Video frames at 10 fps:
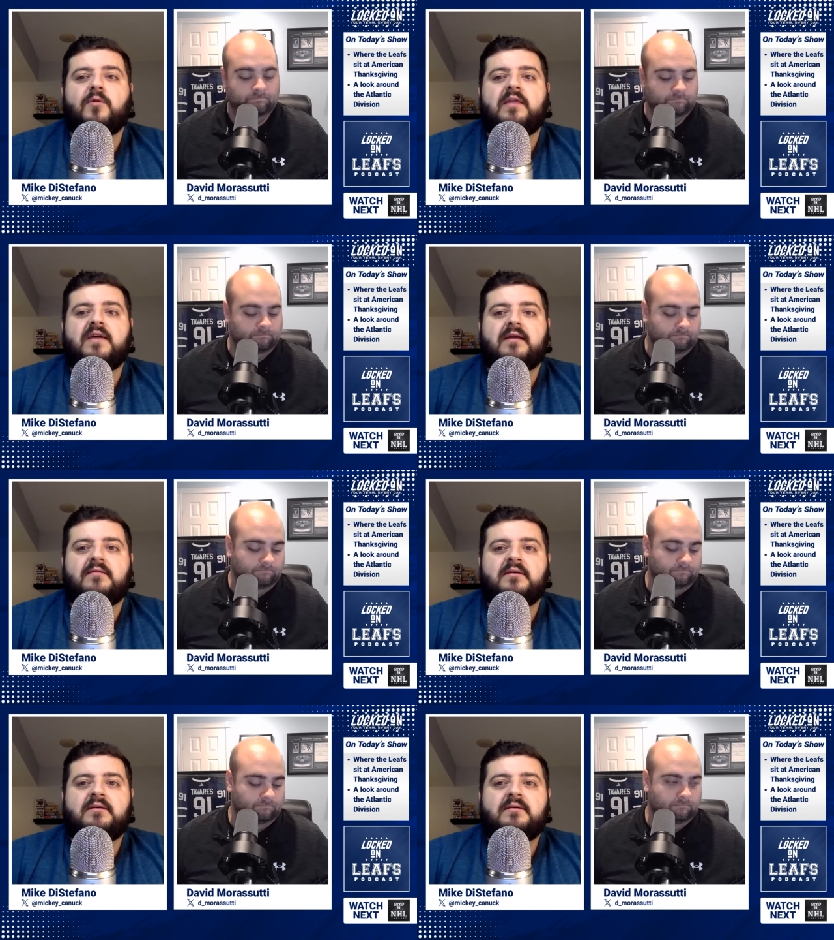Speaker 1: the way
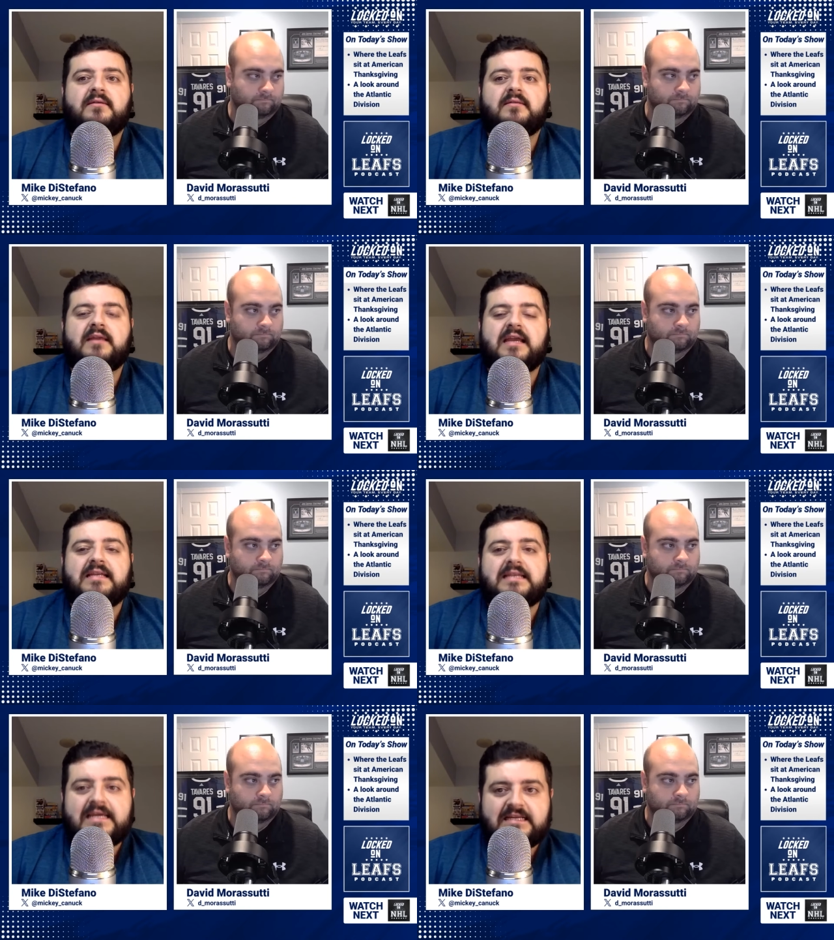that
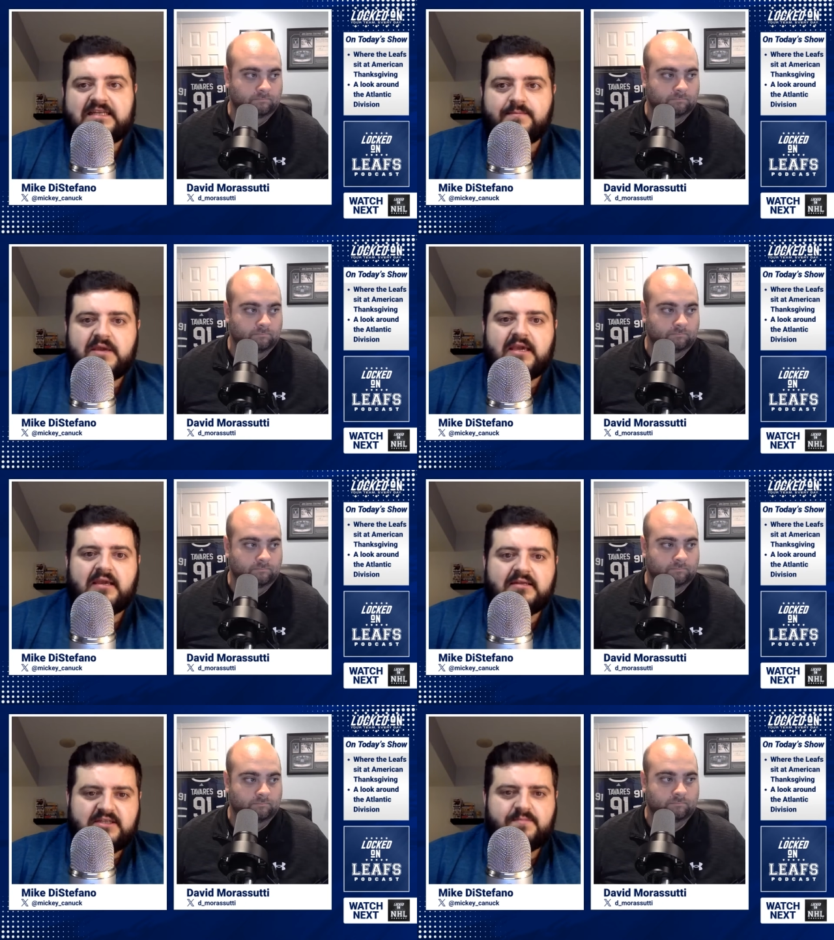they need to
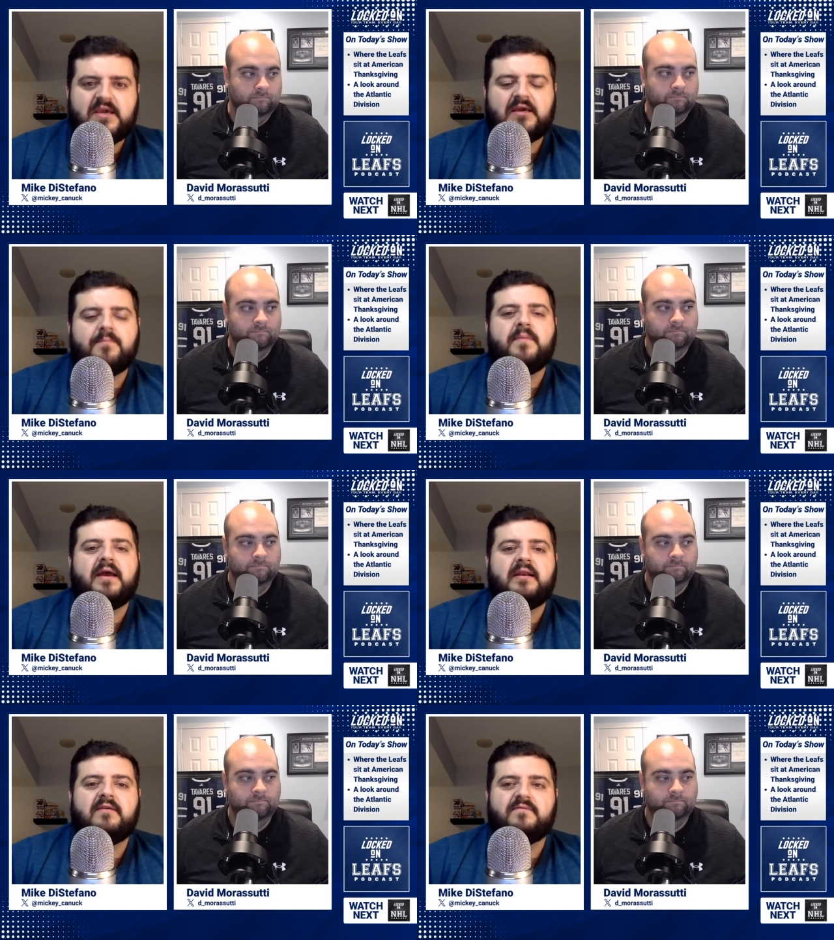be to be a
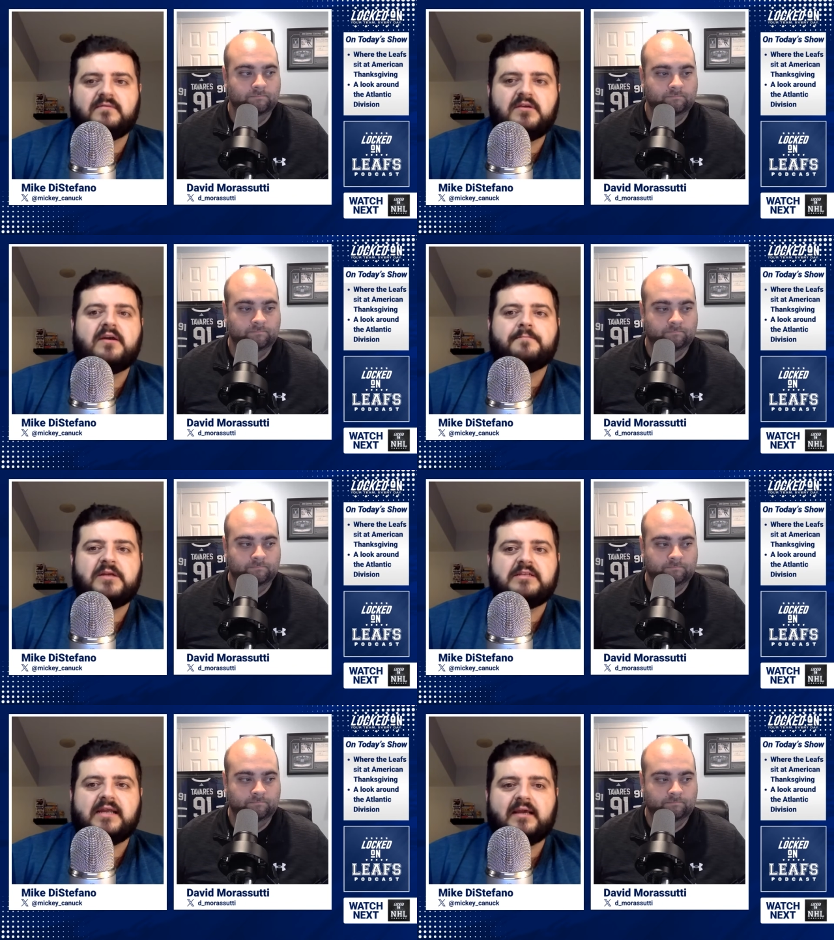competitive and cup
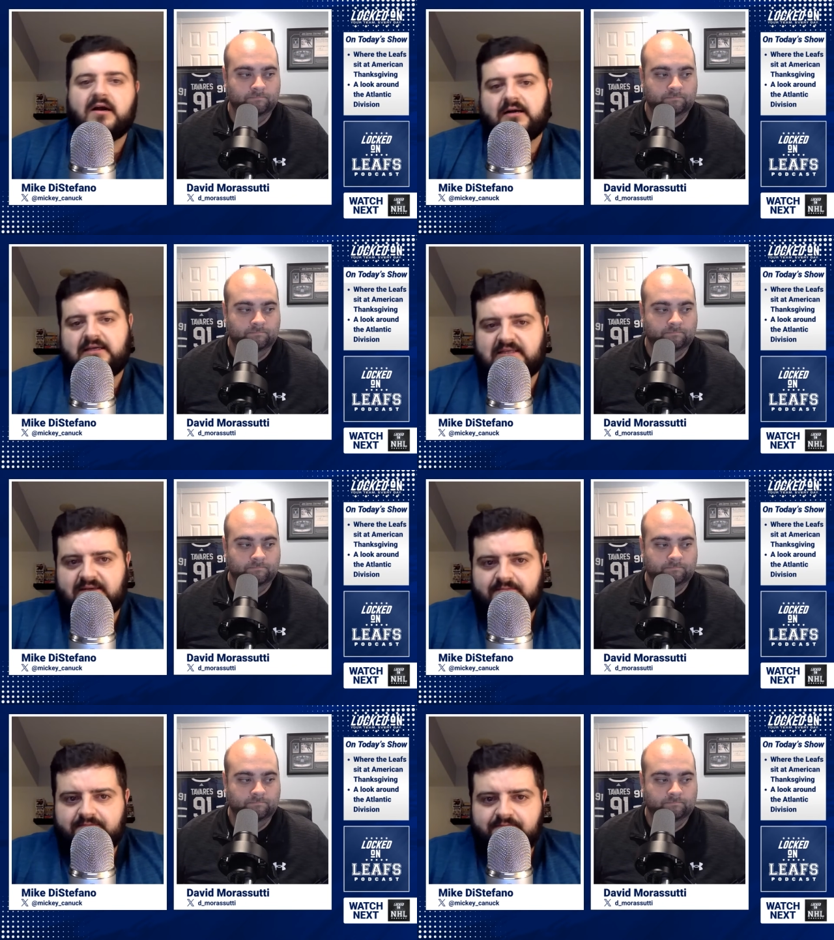contending hockey
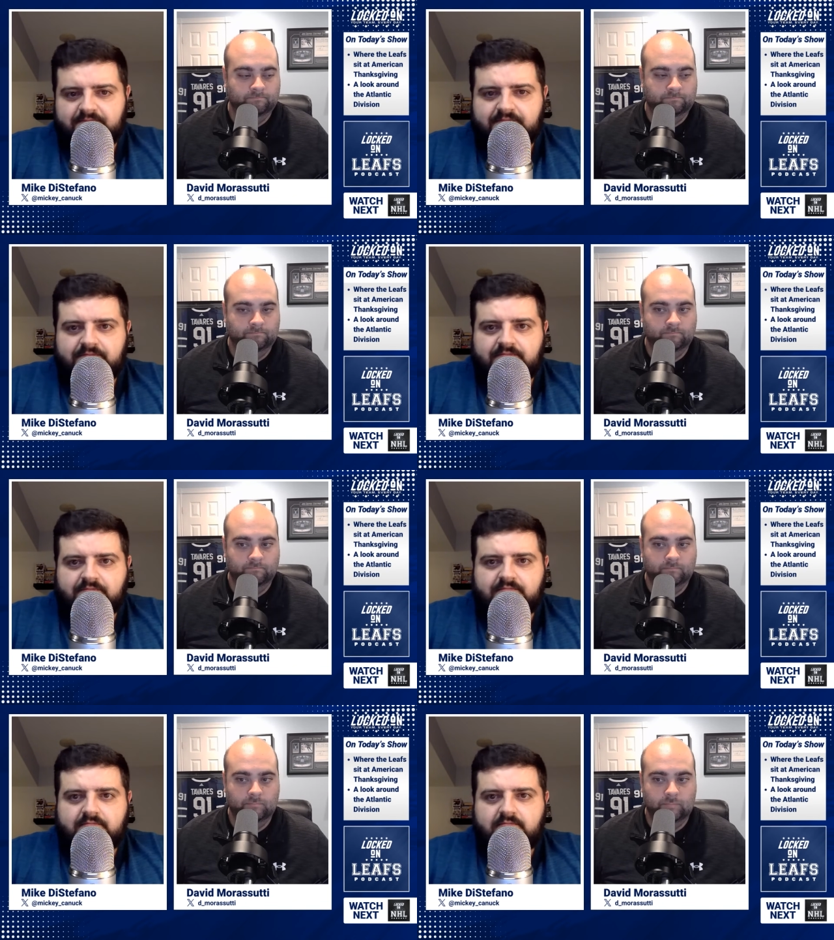team.
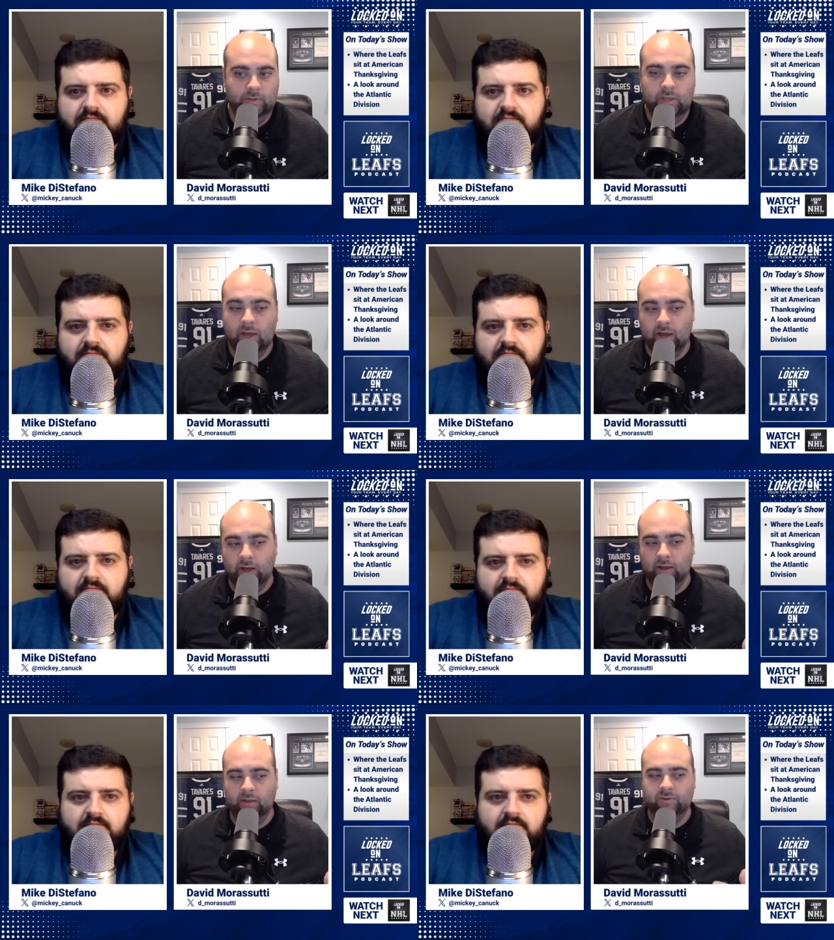
Speaker 2: Yeah,
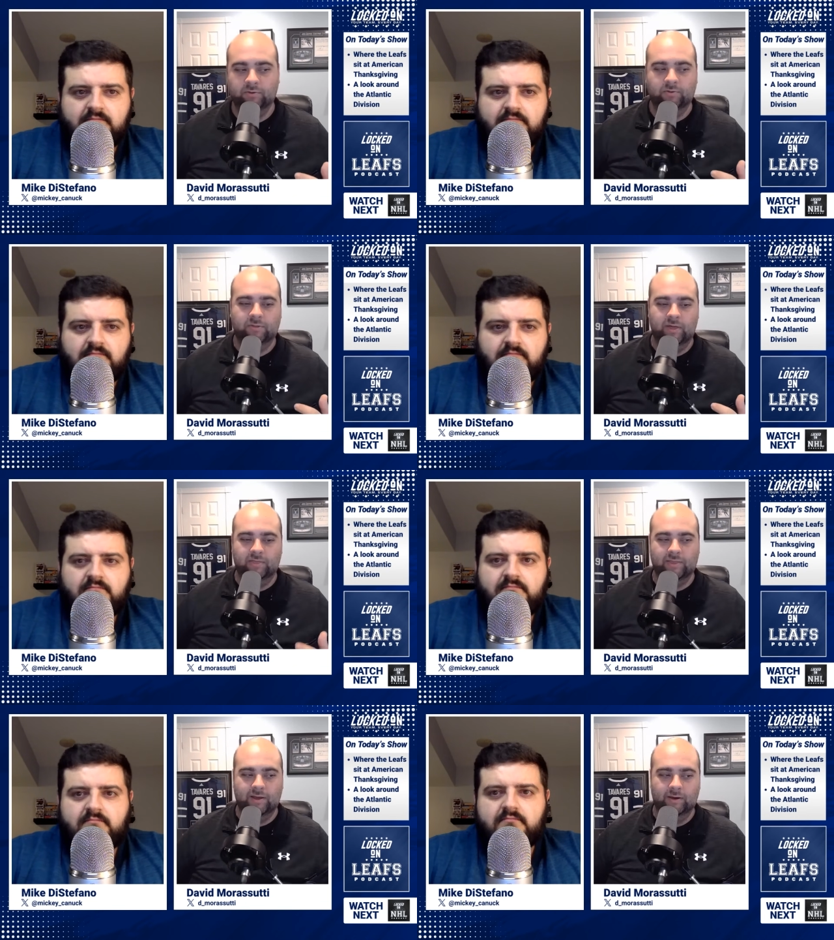I, I do
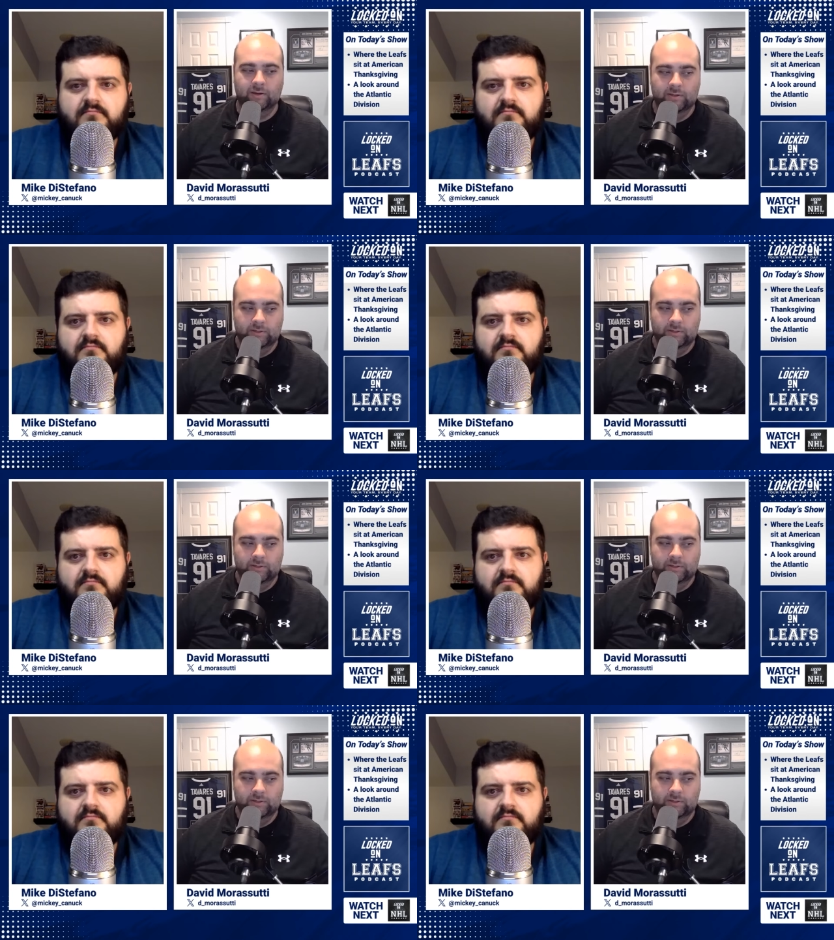think that